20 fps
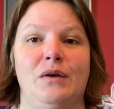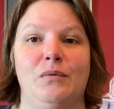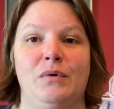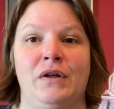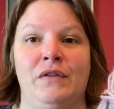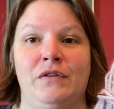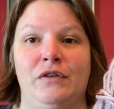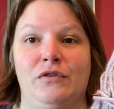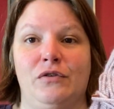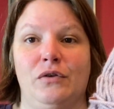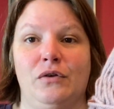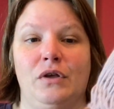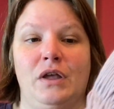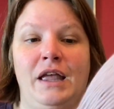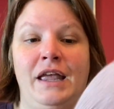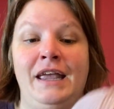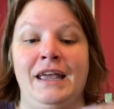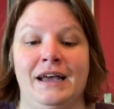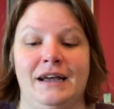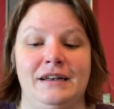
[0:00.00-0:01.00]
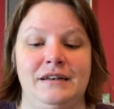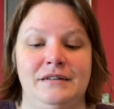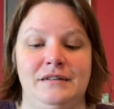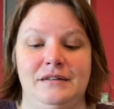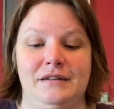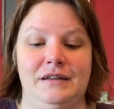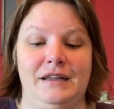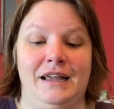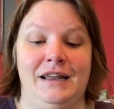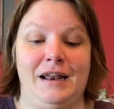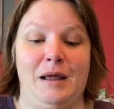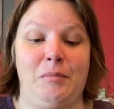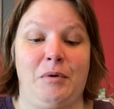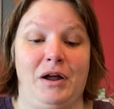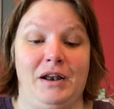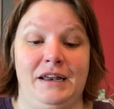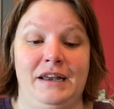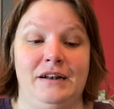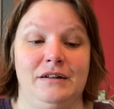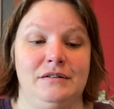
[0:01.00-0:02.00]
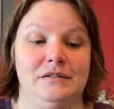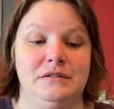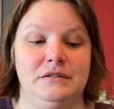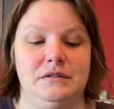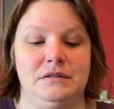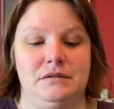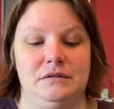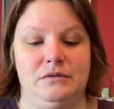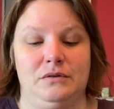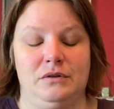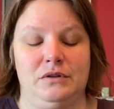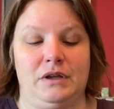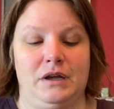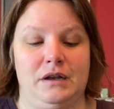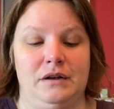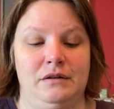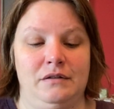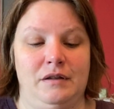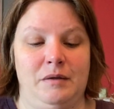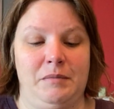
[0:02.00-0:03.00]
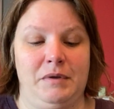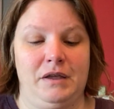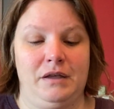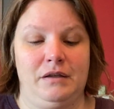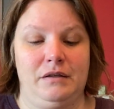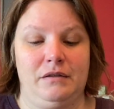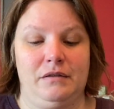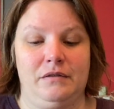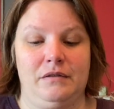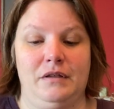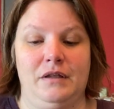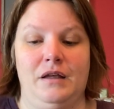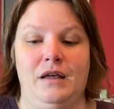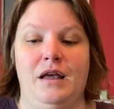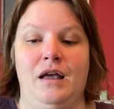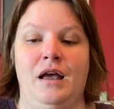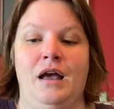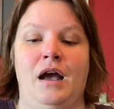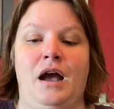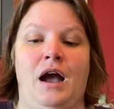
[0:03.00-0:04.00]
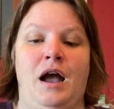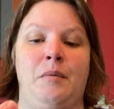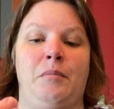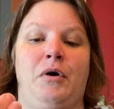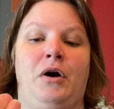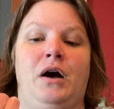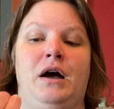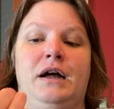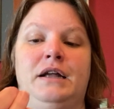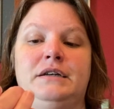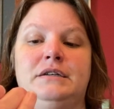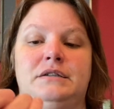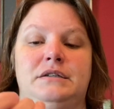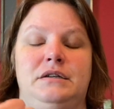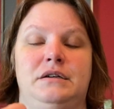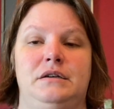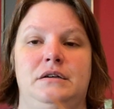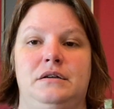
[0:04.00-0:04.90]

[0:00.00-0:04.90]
in this, and I bought needles. Hold on, I bought